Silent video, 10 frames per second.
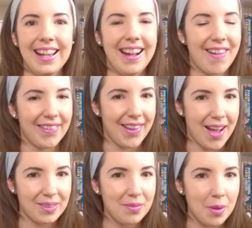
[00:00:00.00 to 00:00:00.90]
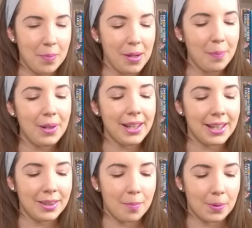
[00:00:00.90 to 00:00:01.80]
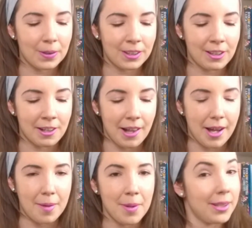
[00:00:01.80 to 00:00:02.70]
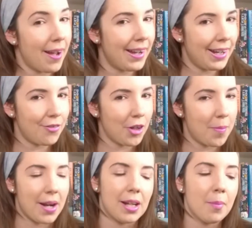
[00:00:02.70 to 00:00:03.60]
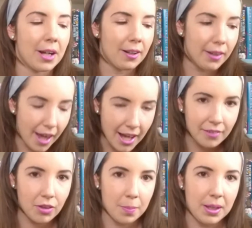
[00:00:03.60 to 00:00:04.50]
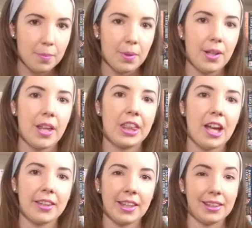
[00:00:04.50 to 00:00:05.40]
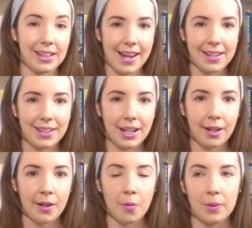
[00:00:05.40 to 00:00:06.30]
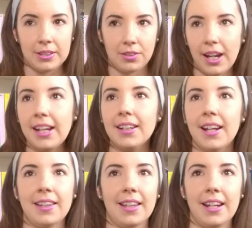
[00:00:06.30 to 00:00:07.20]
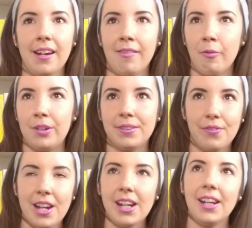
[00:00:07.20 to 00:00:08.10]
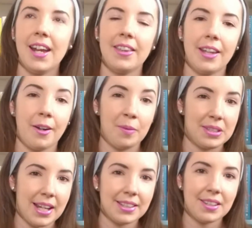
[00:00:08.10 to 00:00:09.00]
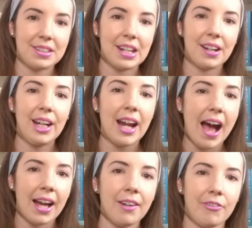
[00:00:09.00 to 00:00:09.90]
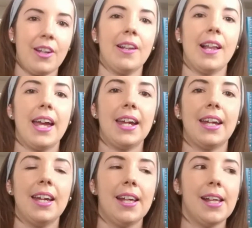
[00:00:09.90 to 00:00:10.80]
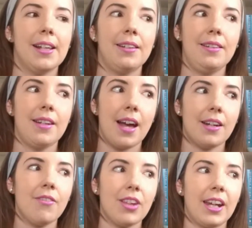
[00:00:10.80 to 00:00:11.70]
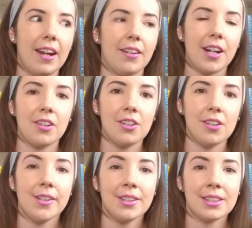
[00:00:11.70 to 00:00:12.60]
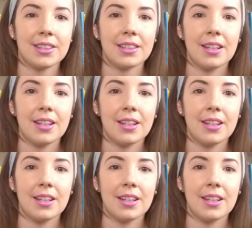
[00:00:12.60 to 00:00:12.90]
a lot of the people in the book club, not everybody, but a lot of the people thought that the ending was great and that it was fitting and that it was necessary. I felt like none of the characters